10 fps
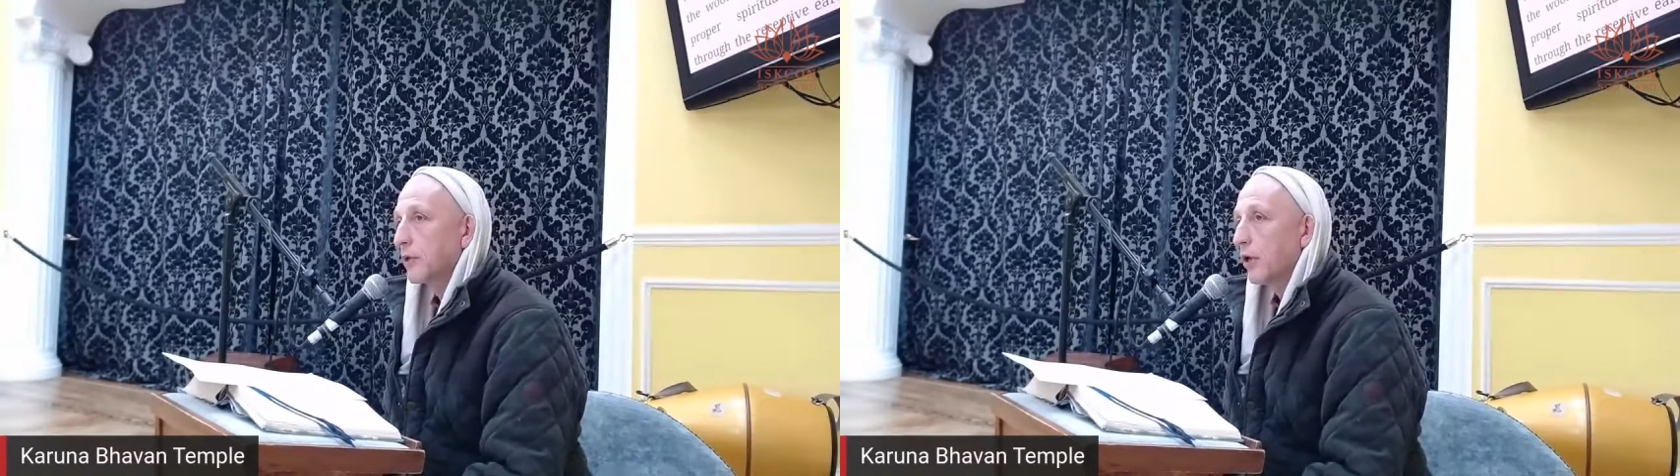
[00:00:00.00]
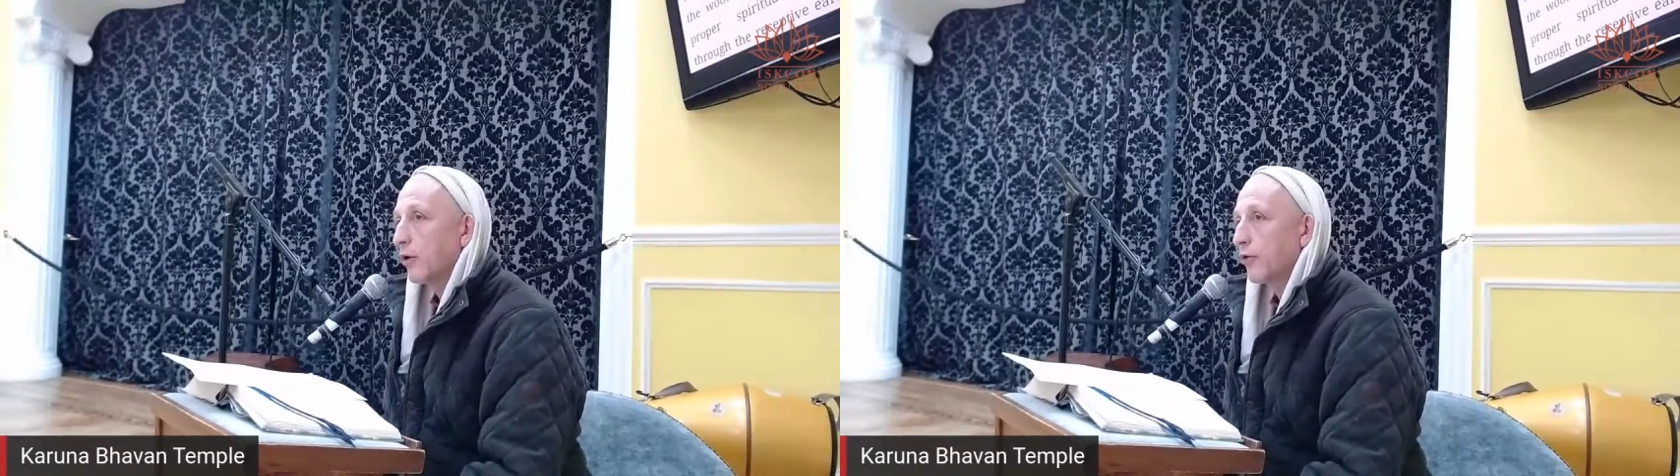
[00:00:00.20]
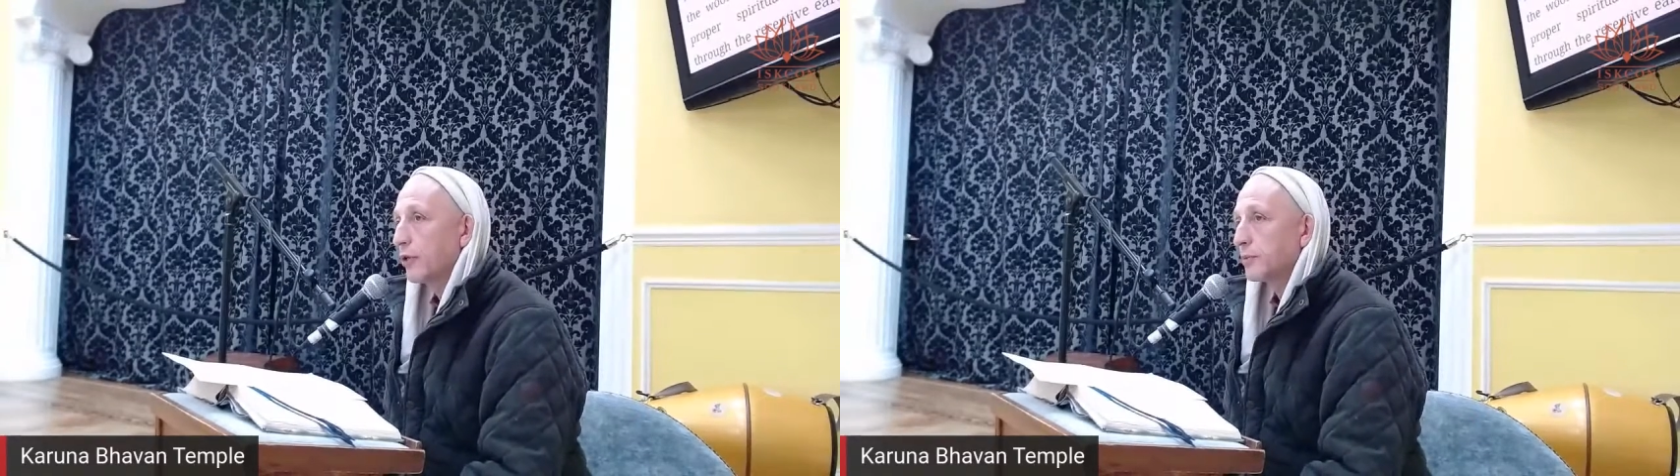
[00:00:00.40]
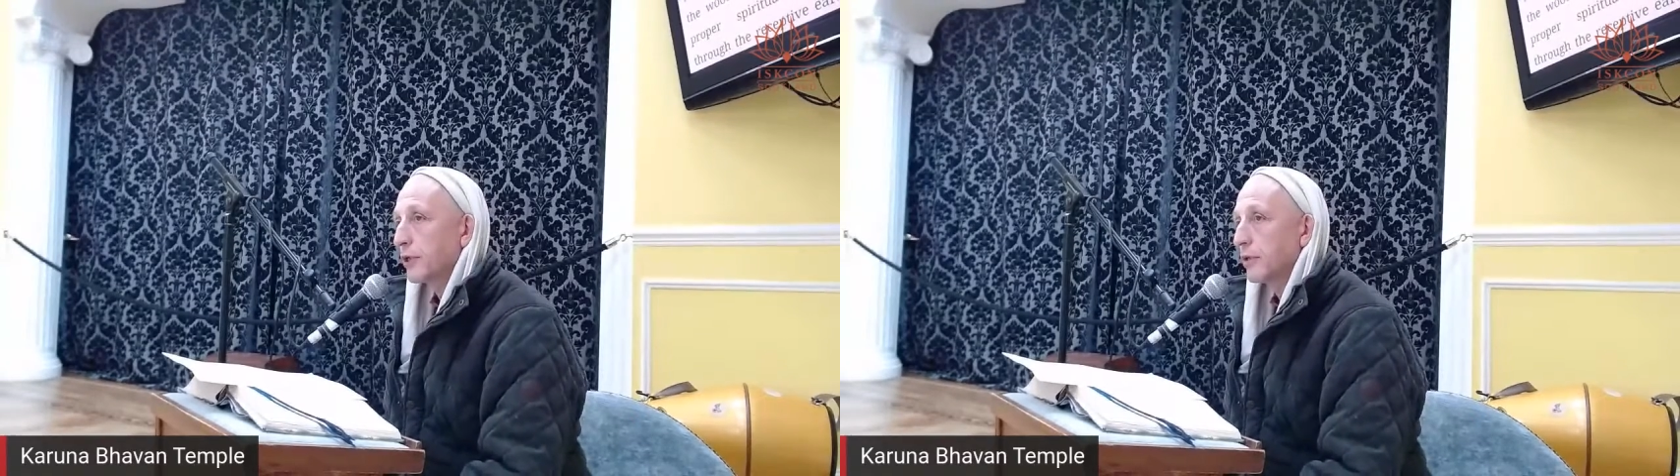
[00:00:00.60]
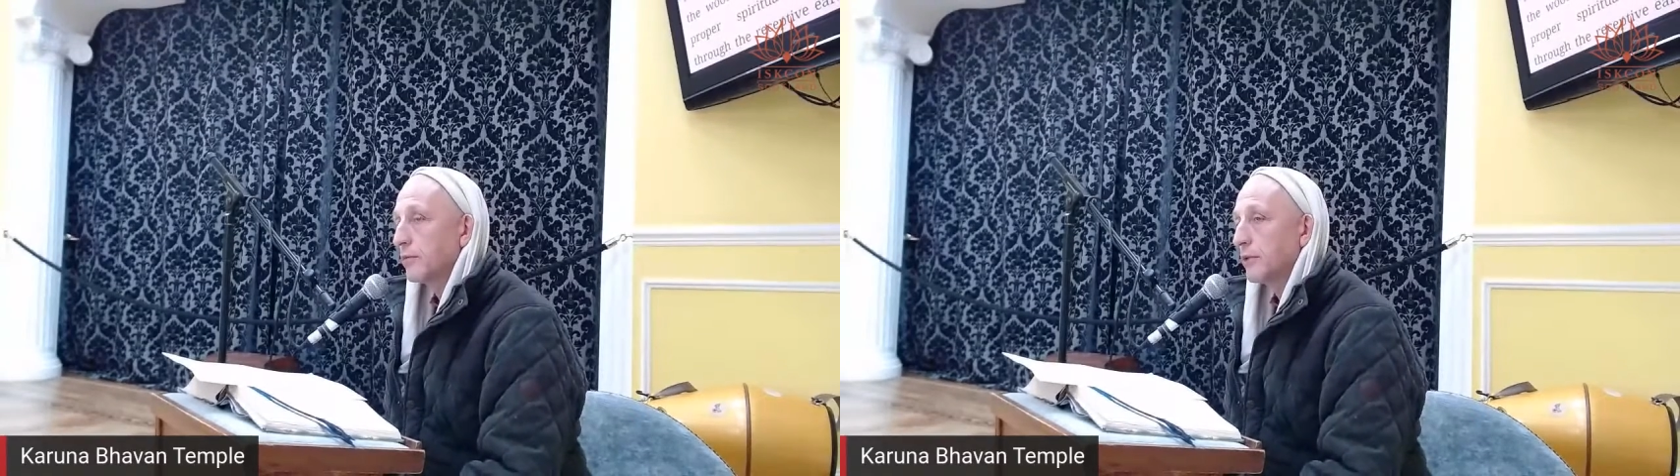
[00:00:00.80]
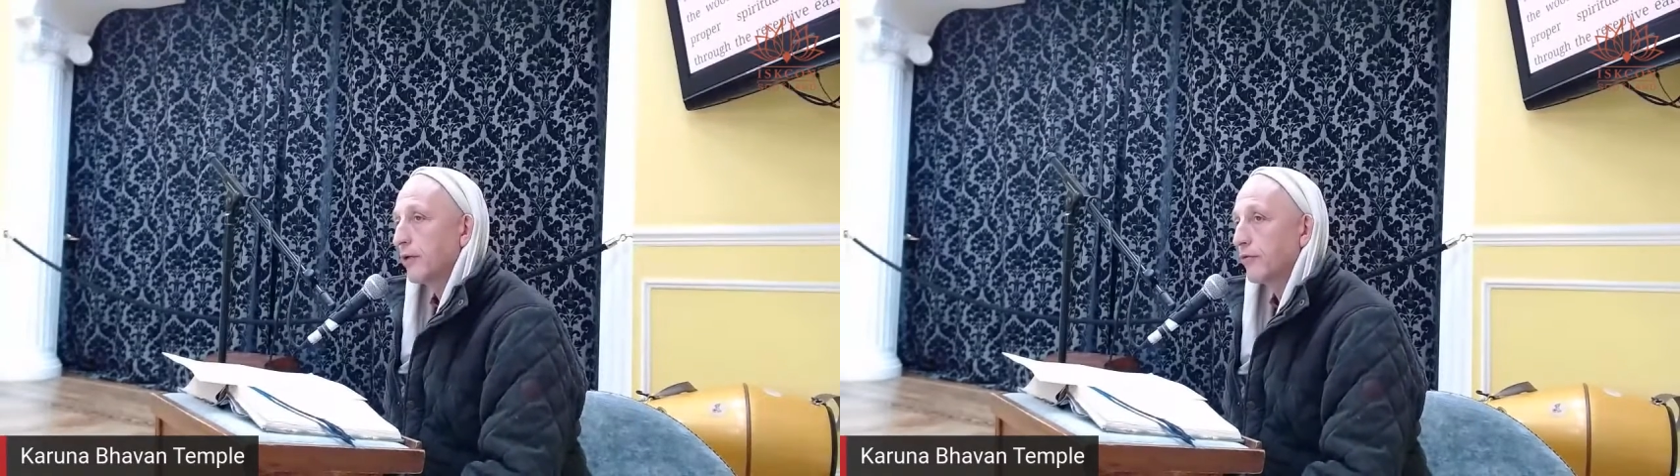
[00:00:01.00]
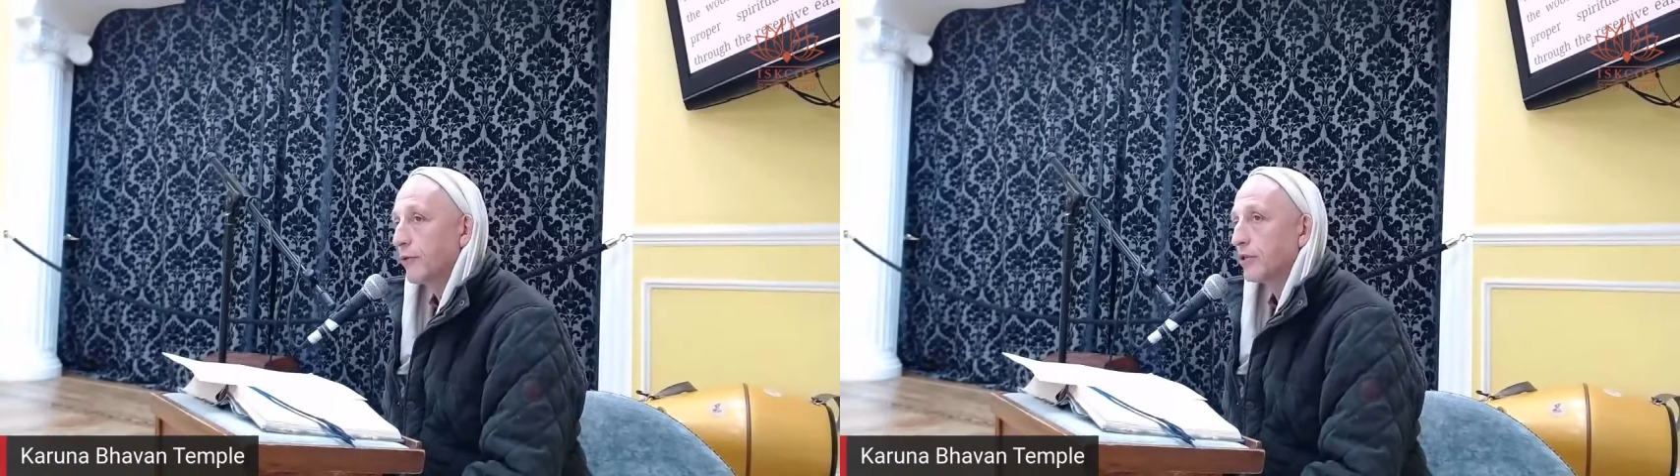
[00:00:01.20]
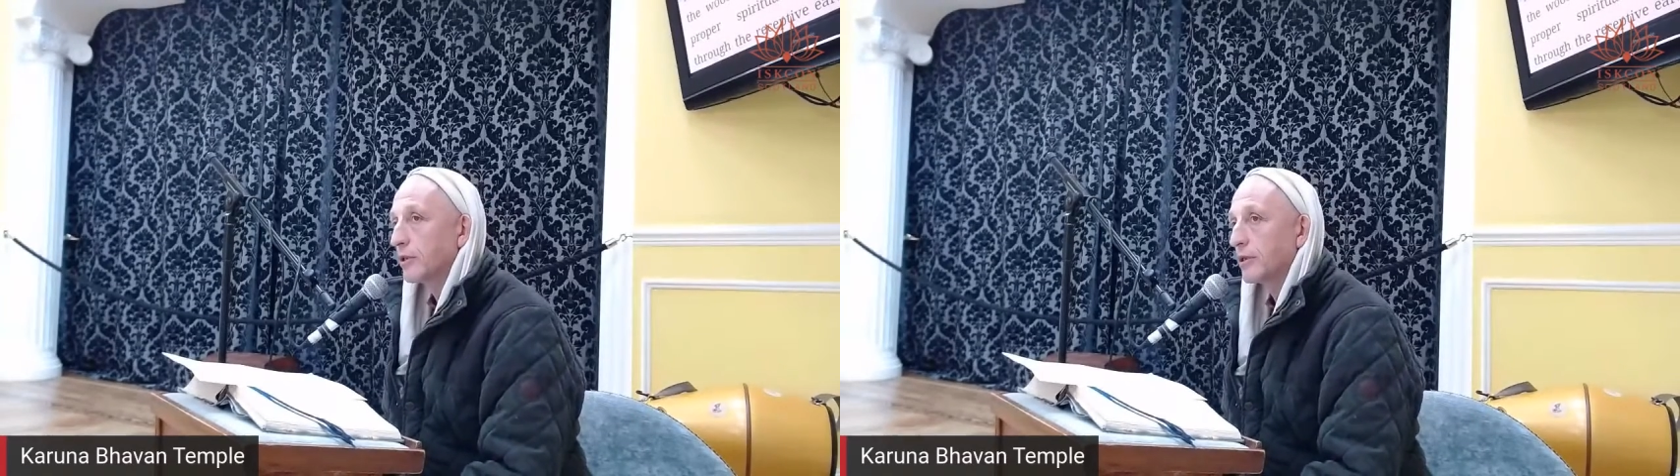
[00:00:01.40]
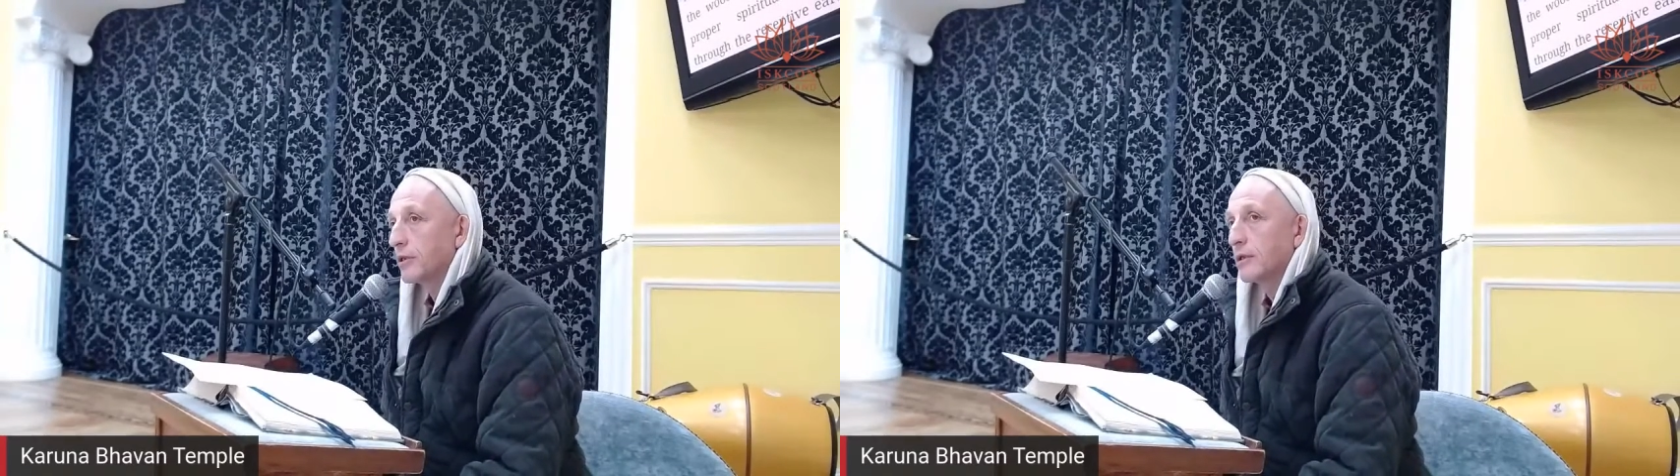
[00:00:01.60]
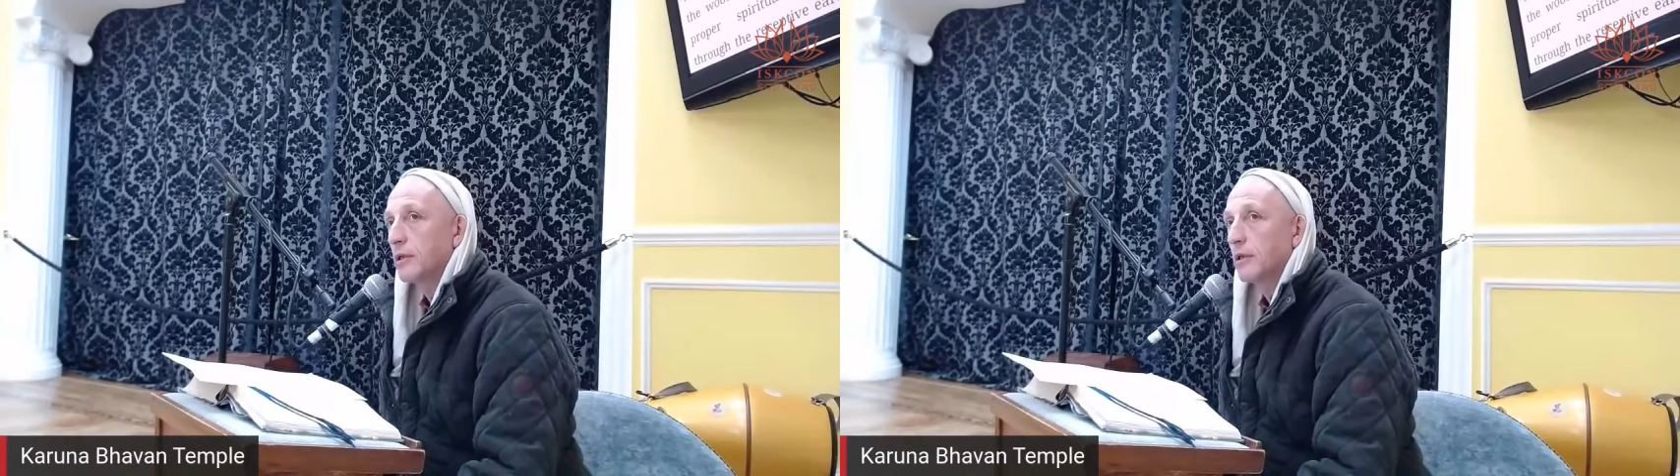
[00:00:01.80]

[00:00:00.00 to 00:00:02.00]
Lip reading: All these become enriching